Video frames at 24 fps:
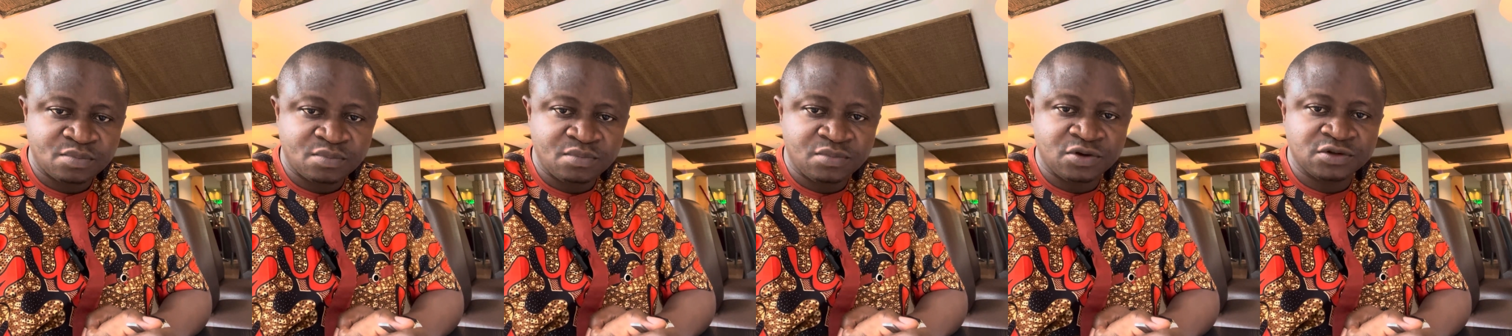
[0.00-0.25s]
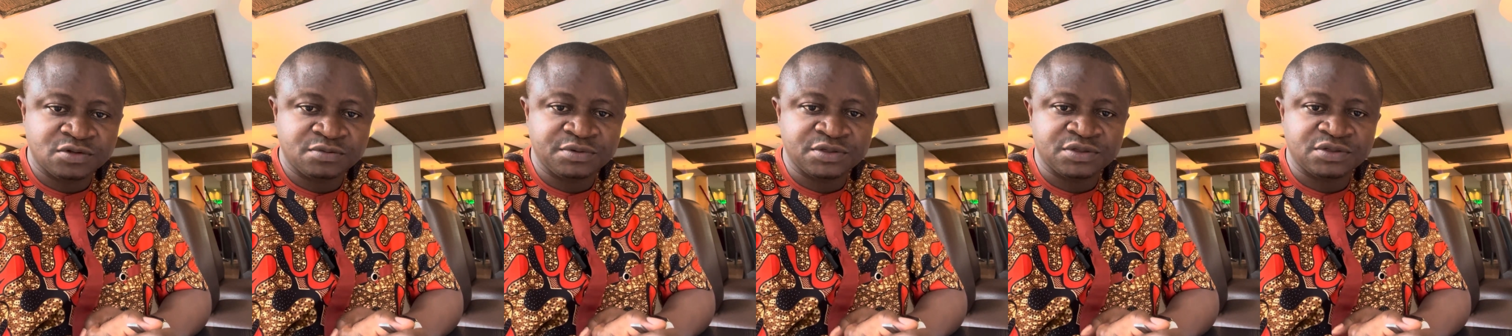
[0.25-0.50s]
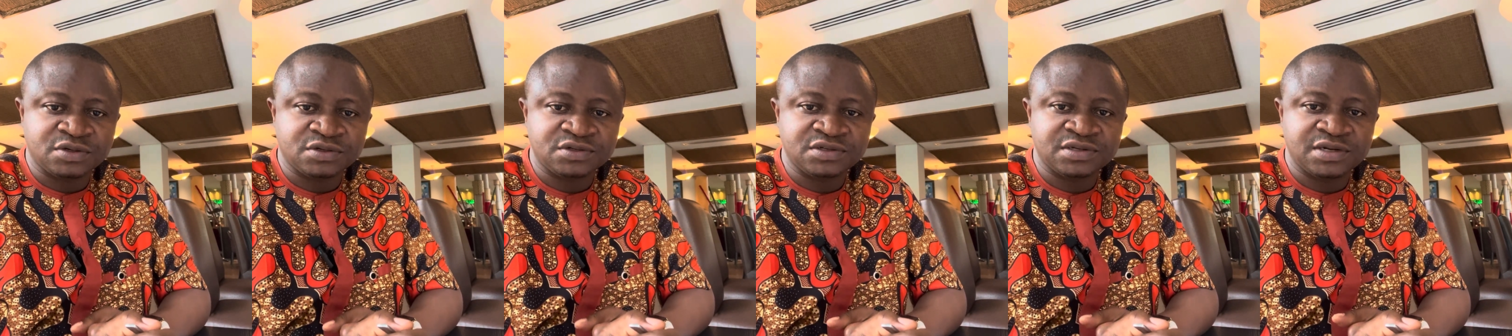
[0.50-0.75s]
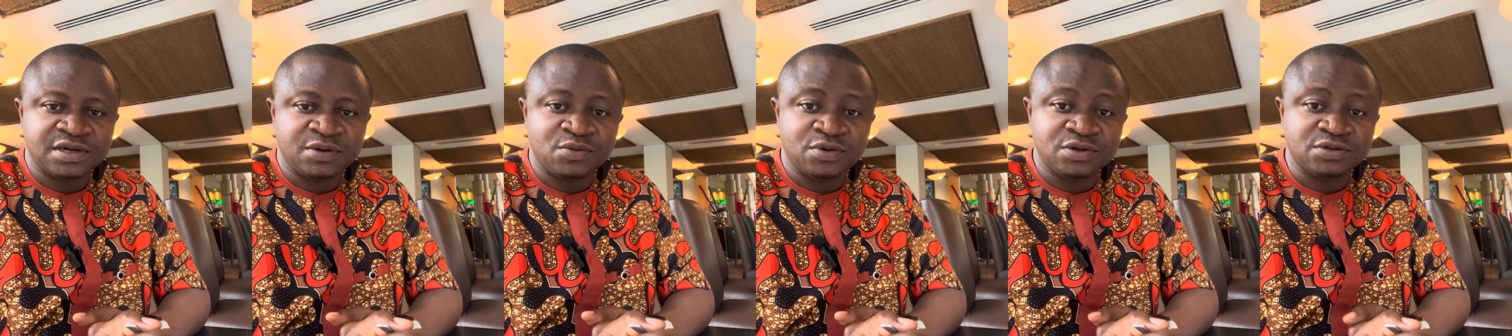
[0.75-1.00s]
must be
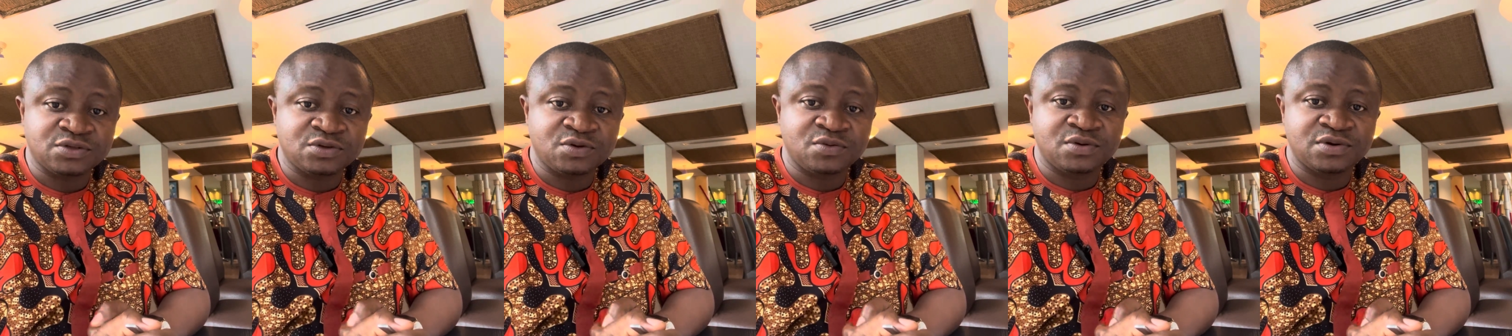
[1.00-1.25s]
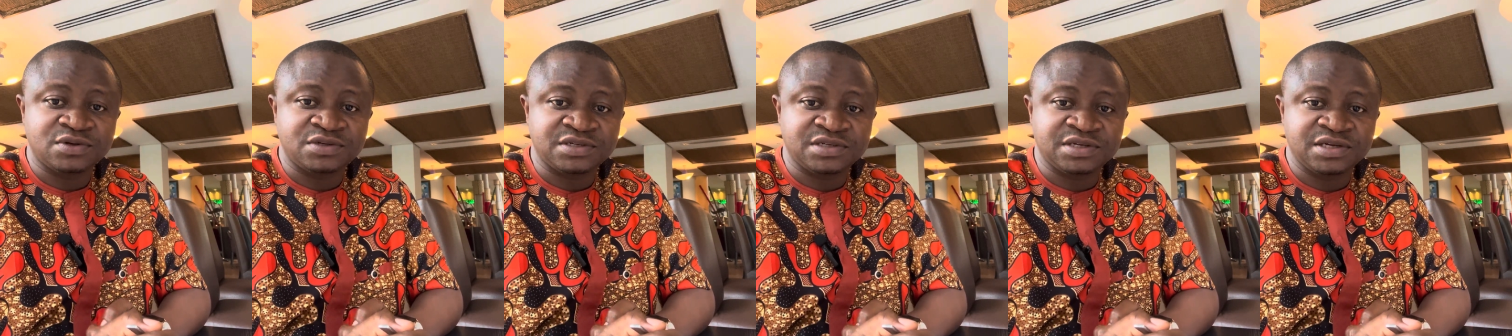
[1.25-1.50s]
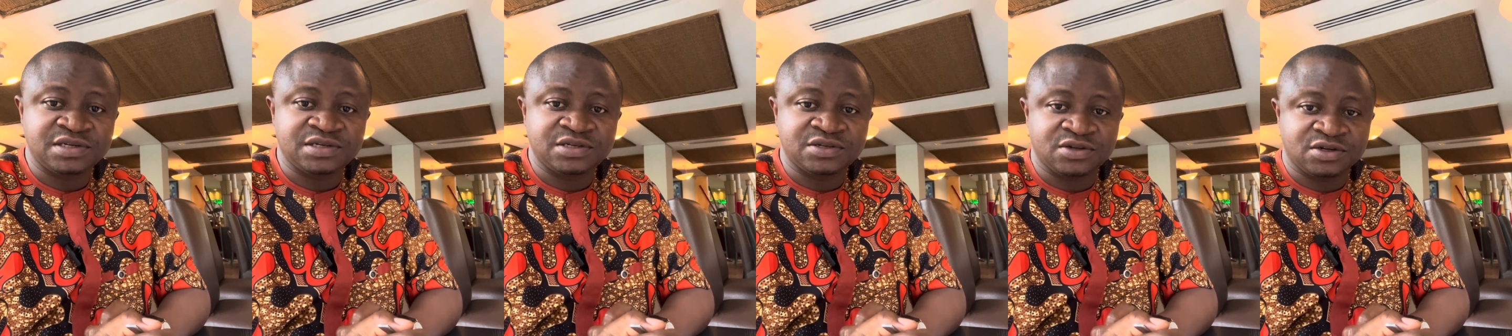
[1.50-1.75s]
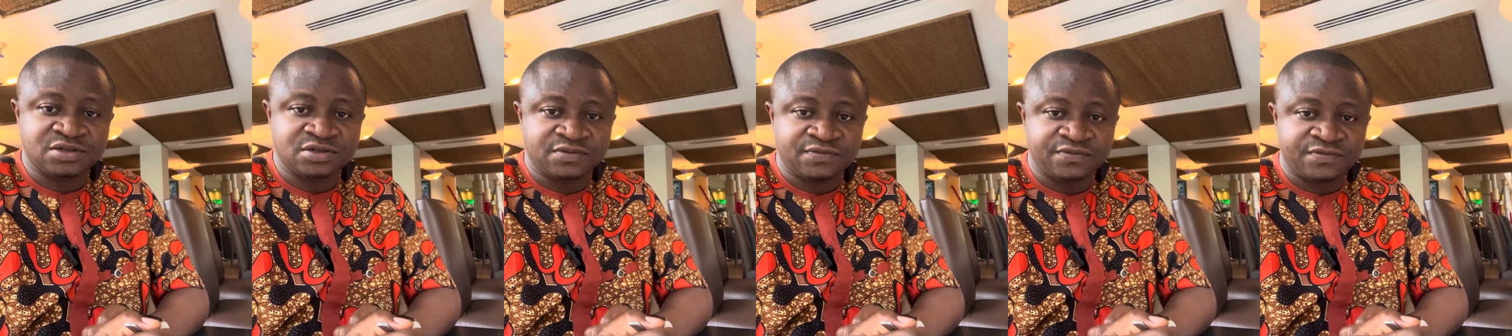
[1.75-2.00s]
such that when someone sits, he
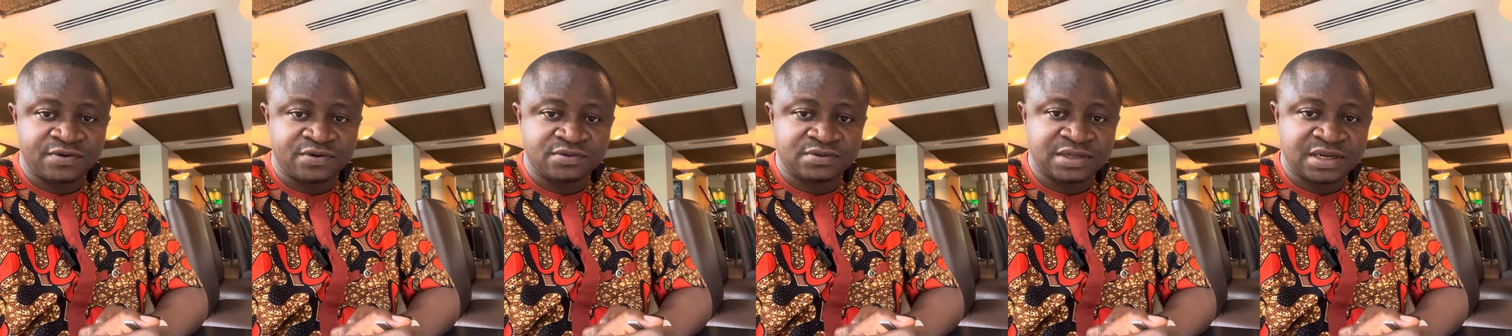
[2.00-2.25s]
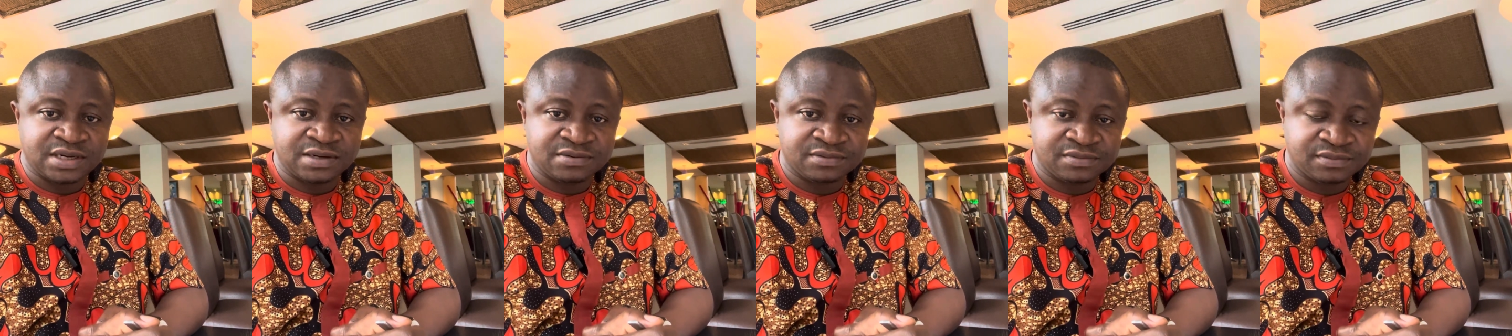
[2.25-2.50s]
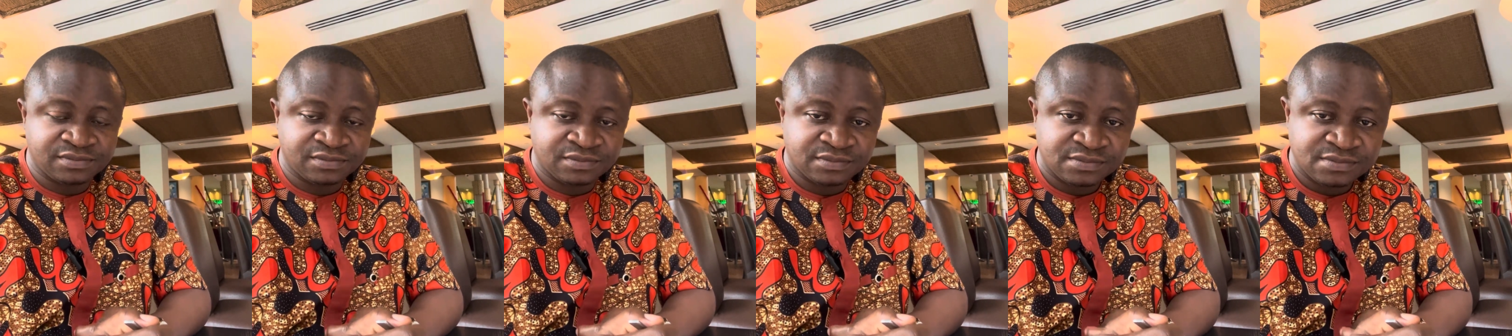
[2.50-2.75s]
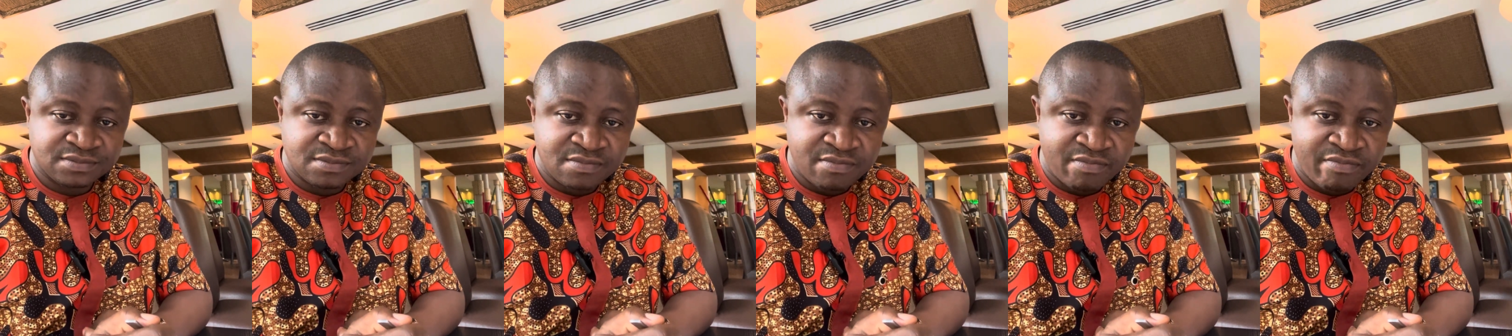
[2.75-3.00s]
doesn't fall down
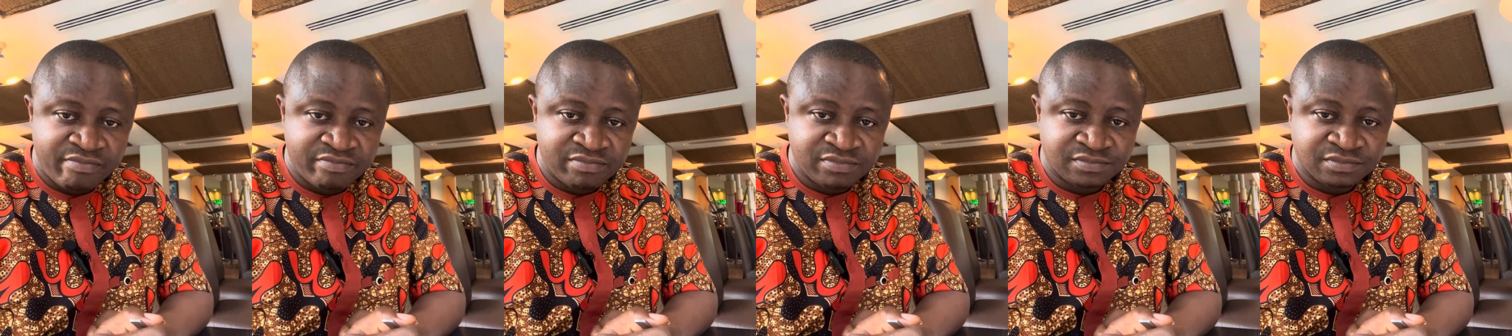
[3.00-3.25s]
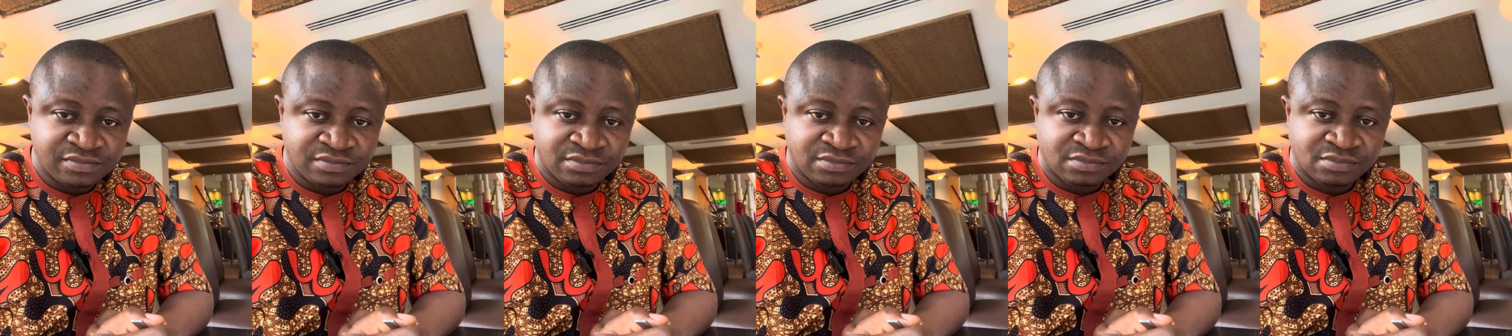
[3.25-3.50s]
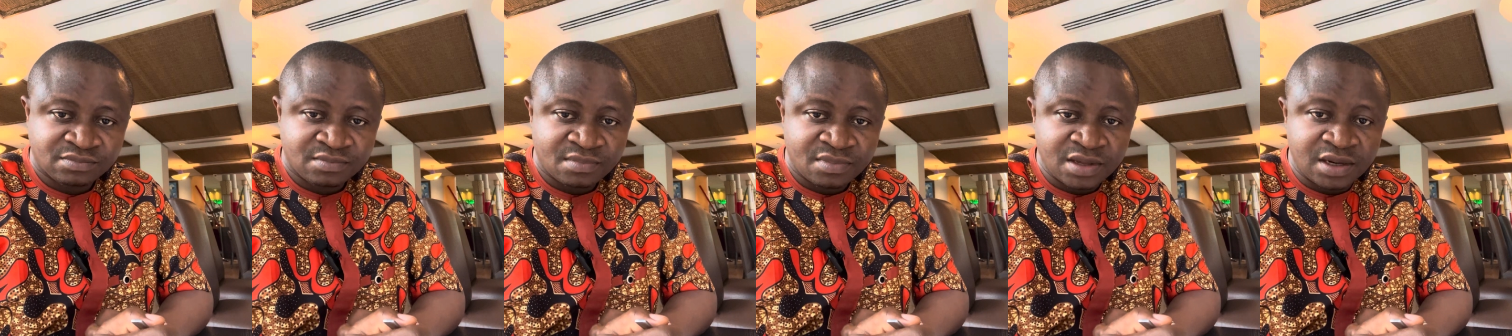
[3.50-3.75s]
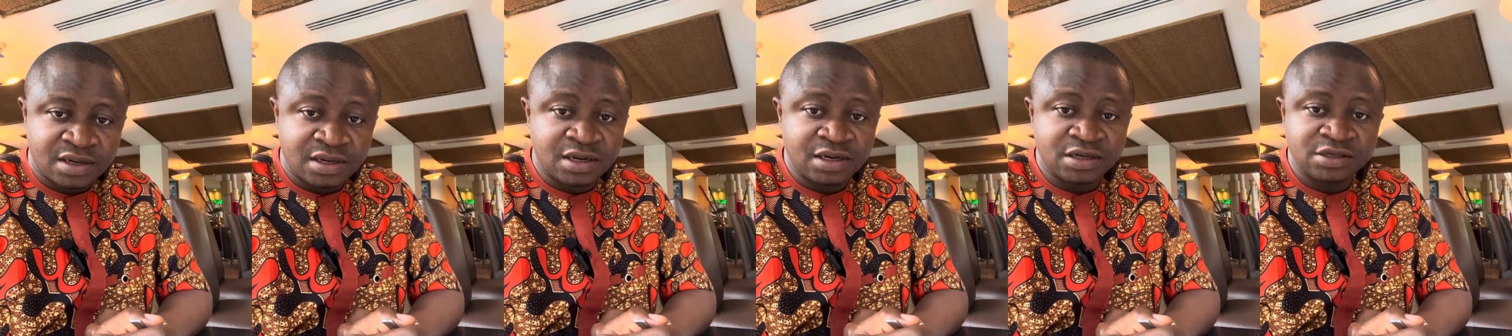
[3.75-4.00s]

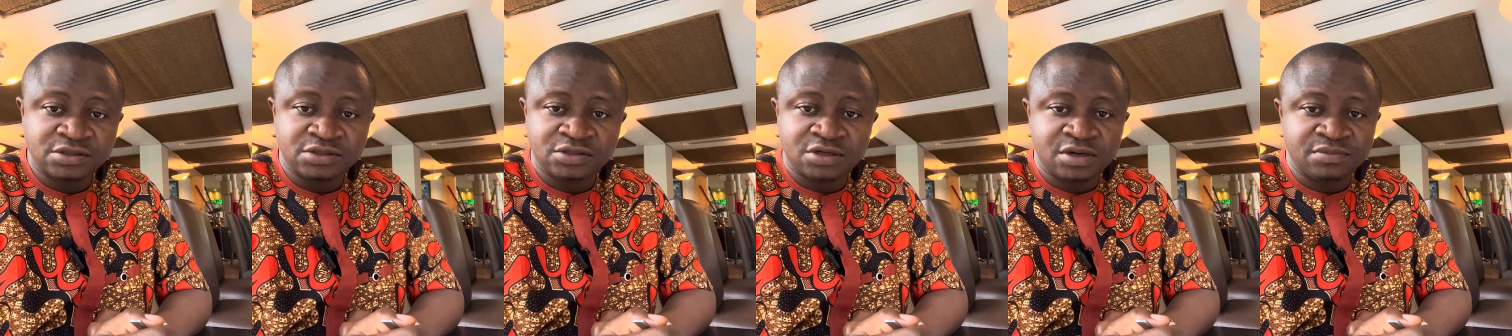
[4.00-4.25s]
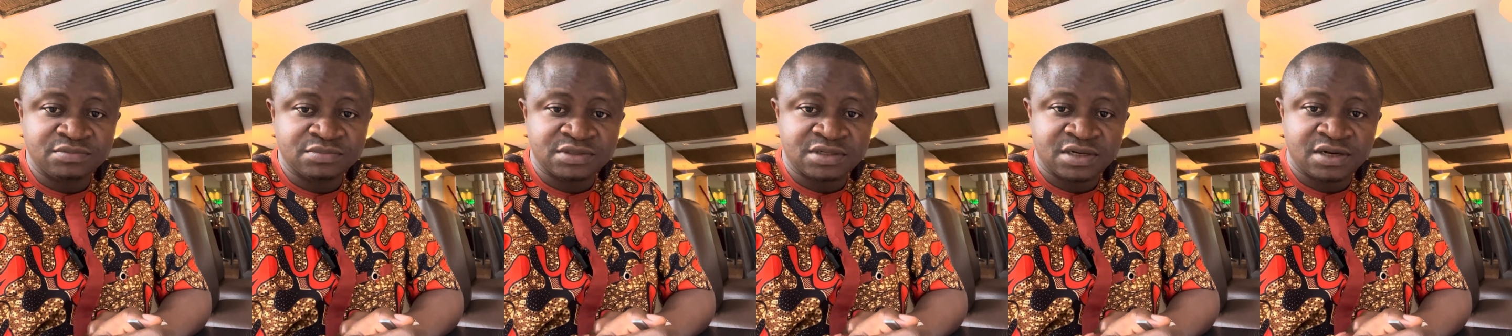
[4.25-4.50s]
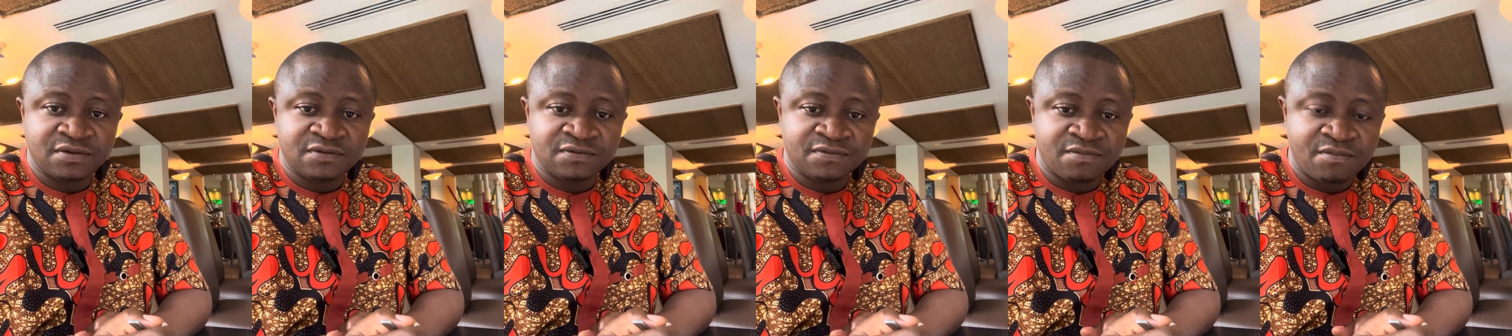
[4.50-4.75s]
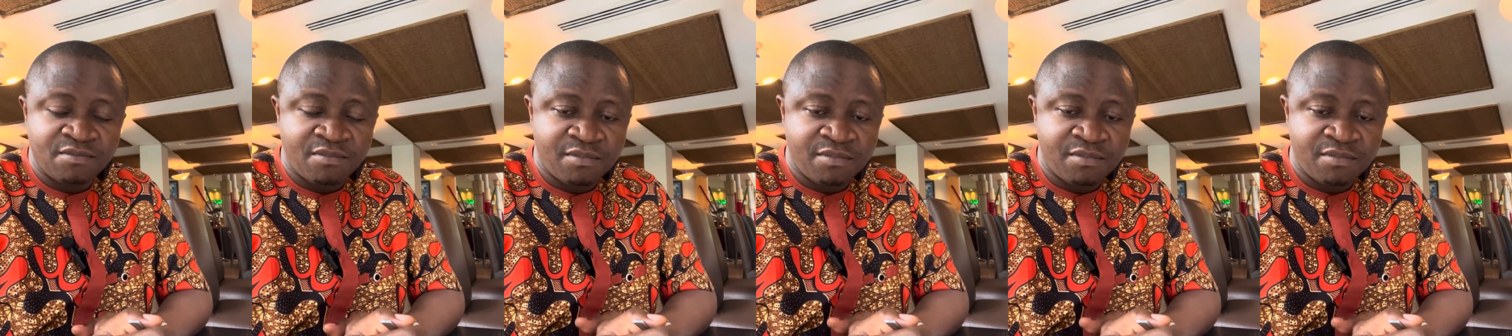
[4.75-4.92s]
and then enjoy himself.